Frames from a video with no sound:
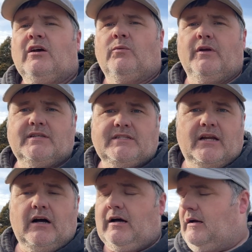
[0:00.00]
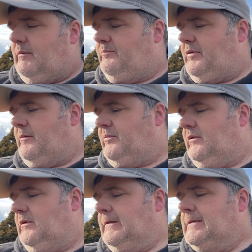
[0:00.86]
real estate
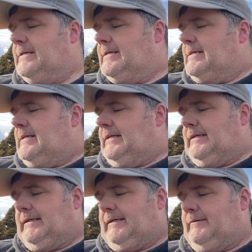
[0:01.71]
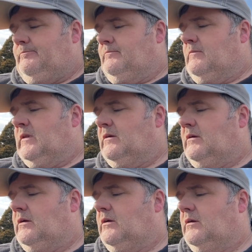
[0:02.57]
people,
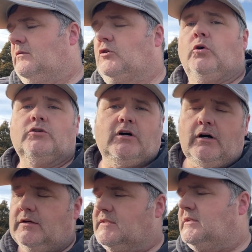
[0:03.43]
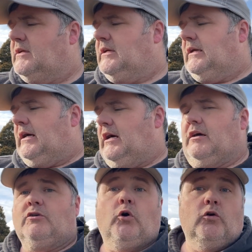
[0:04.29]
cold calls,
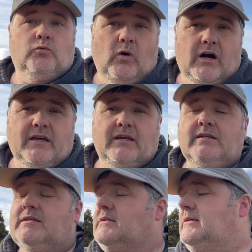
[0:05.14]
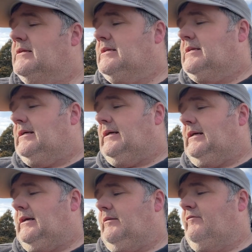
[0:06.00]
cold walk-ins,
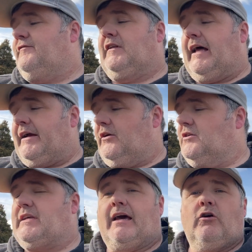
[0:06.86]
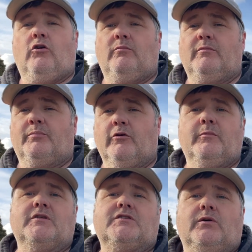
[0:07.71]
flyers at home
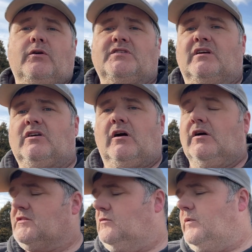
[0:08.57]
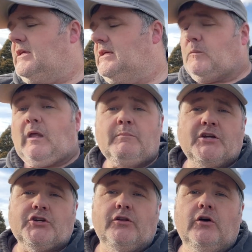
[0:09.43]
improvement stores on cars on the weekend.
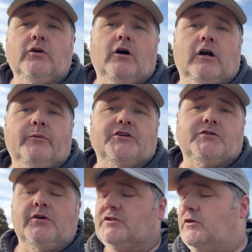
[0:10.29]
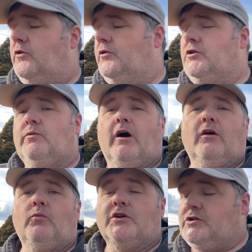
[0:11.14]
Make sure the local hardware stores know who you are
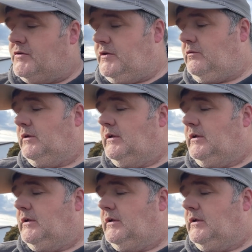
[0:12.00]
and what you do.